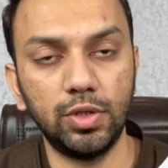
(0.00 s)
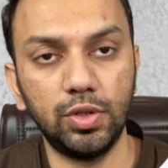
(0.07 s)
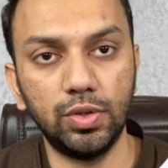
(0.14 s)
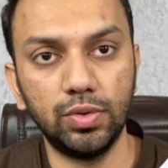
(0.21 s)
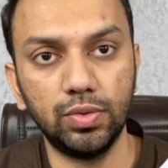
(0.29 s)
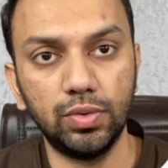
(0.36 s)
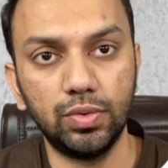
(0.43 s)

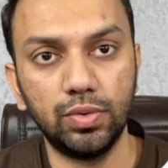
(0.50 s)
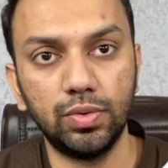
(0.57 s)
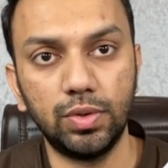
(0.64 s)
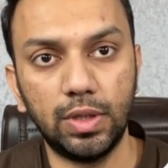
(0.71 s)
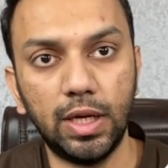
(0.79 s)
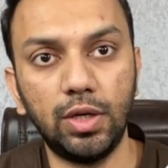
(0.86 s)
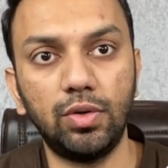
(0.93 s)
You
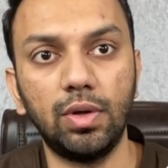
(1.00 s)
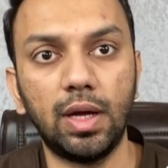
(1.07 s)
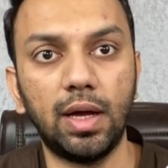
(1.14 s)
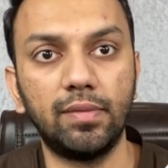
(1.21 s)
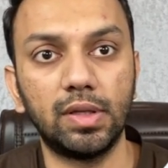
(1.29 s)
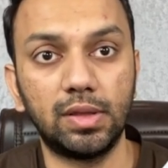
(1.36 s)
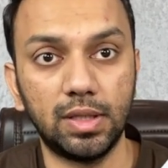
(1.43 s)
need to
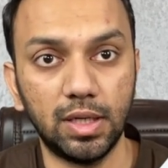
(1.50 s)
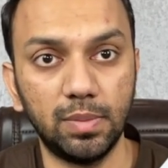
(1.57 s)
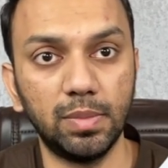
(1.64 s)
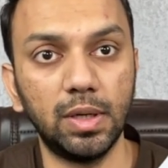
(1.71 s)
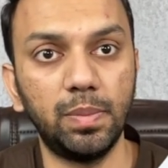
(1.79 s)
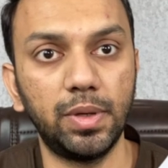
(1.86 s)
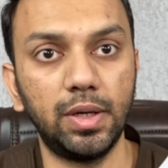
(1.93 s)
have the
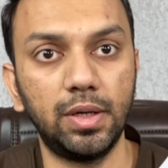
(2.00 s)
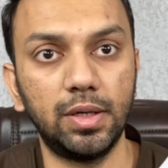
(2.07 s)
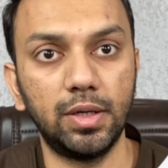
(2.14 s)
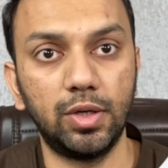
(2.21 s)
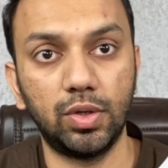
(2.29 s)
thermal printer,